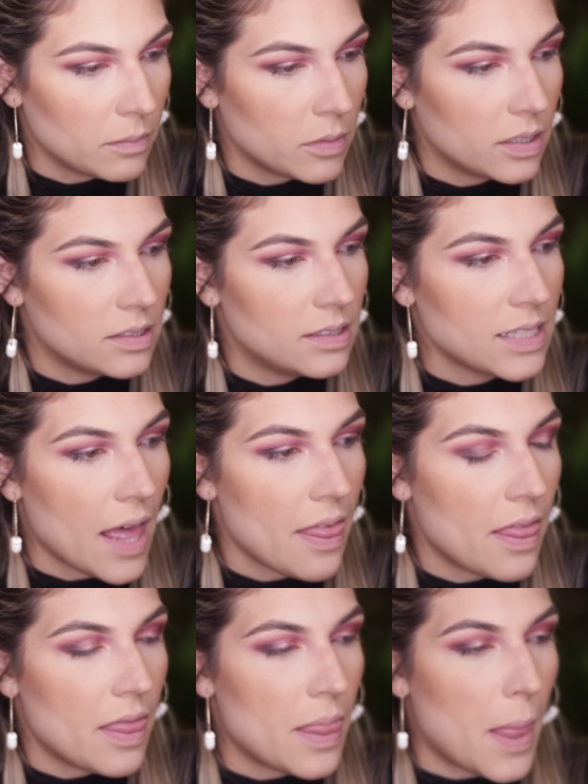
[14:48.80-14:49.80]
I'm going to
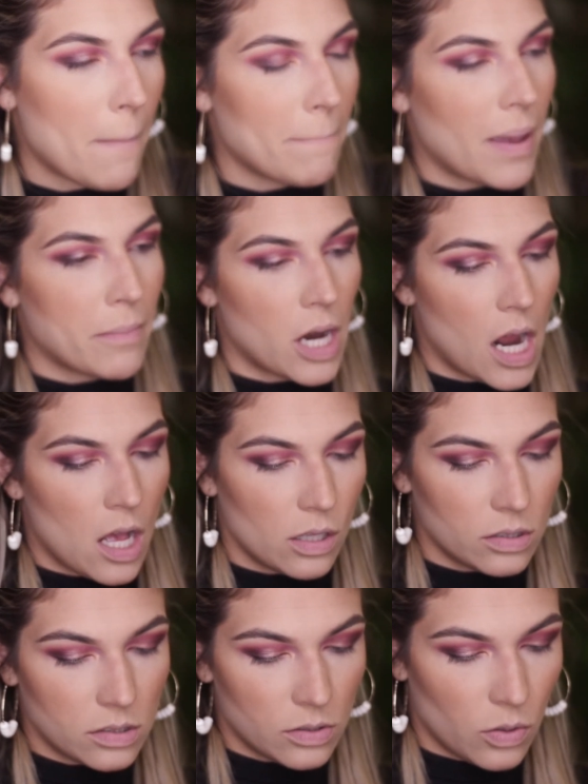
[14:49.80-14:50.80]
set my
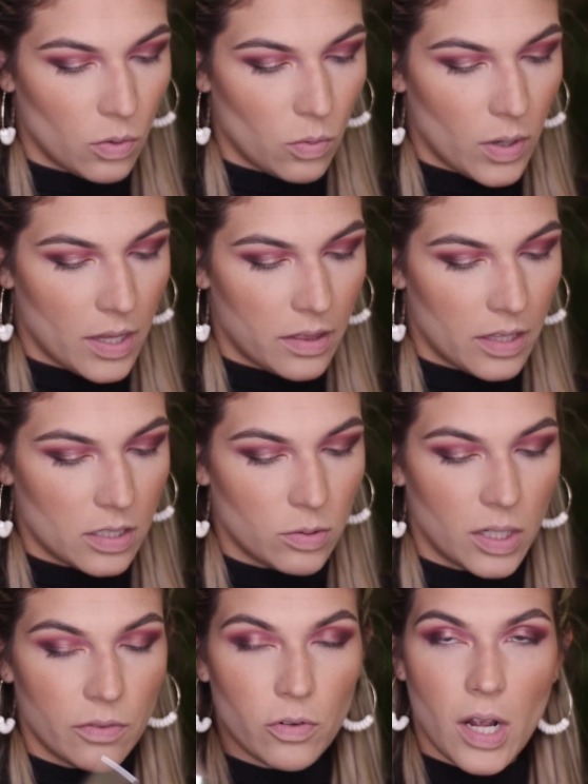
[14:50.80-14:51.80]
brows with the
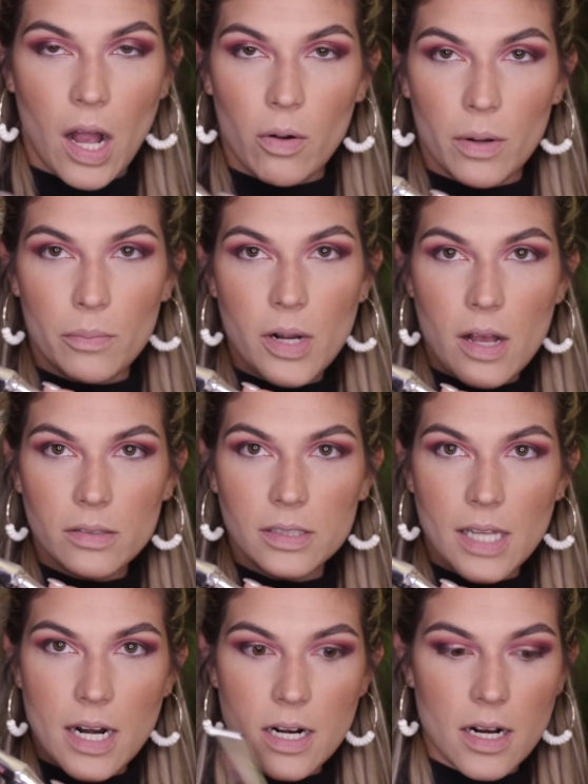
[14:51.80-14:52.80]
24-Hour Brow
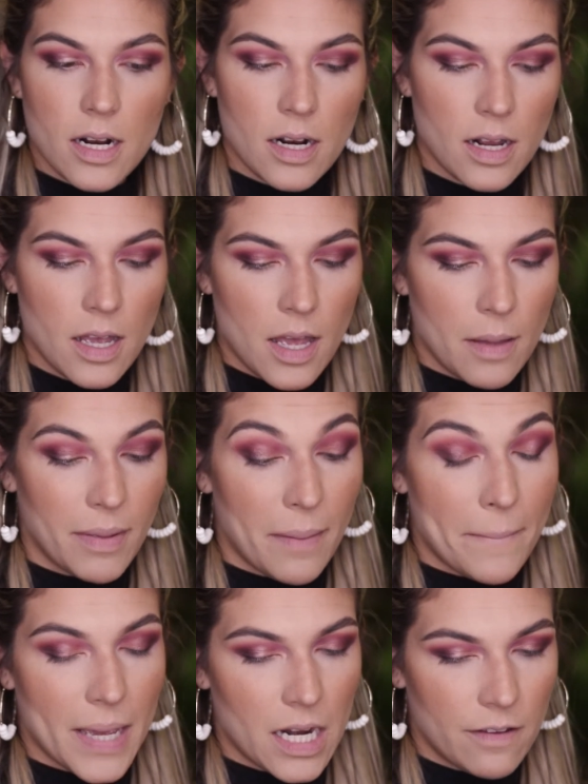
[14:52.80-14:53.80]
Setter by
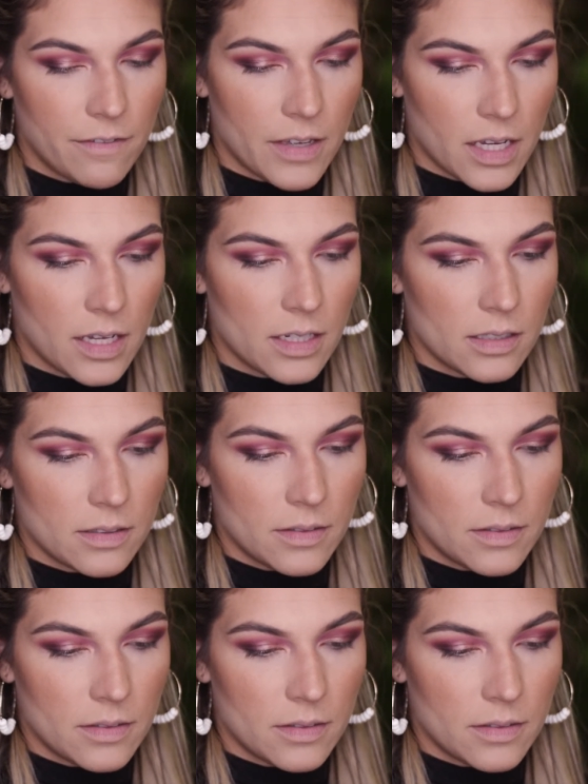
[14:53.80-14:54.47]
Benefit.